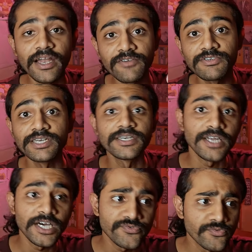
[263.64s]
anti-vigilante
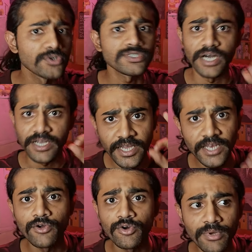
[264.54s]
task force,
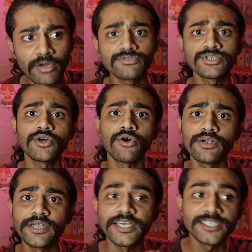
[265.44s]
again good, because it
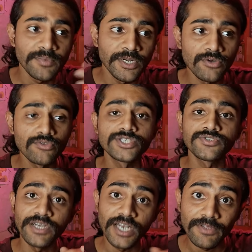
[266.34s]
all ties up into the
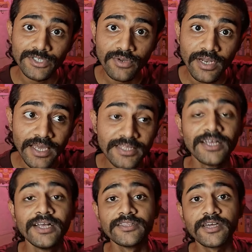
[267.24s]
street level storyline.
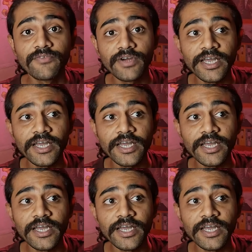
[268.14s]
Then we